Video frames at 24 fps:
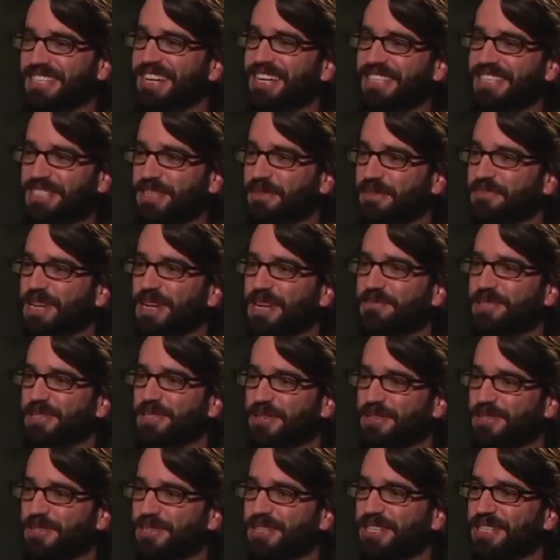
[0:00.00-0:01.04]
thought sometimes
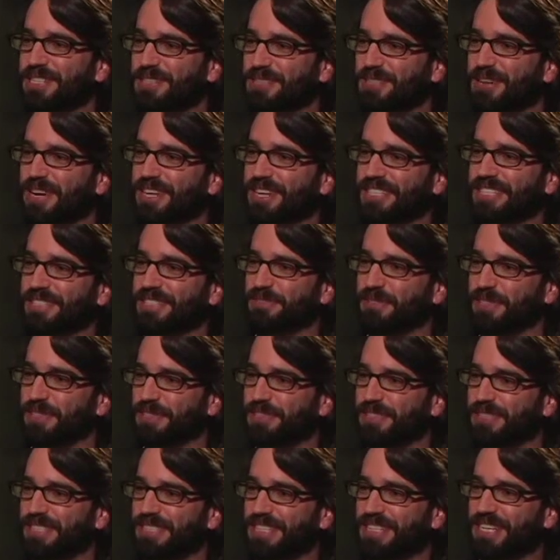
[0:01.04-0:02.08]
those are instructive
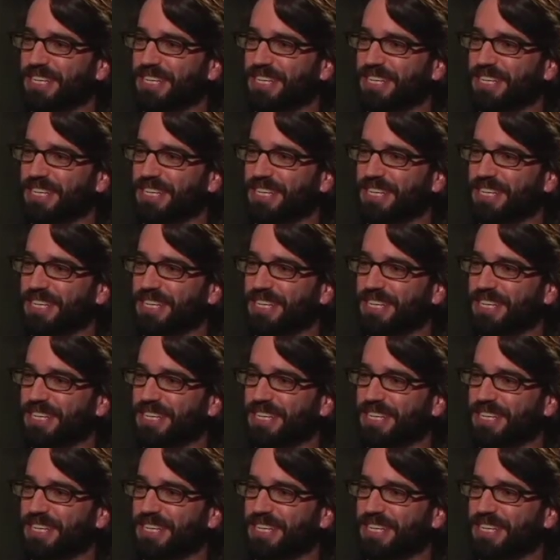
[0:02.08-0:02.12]
and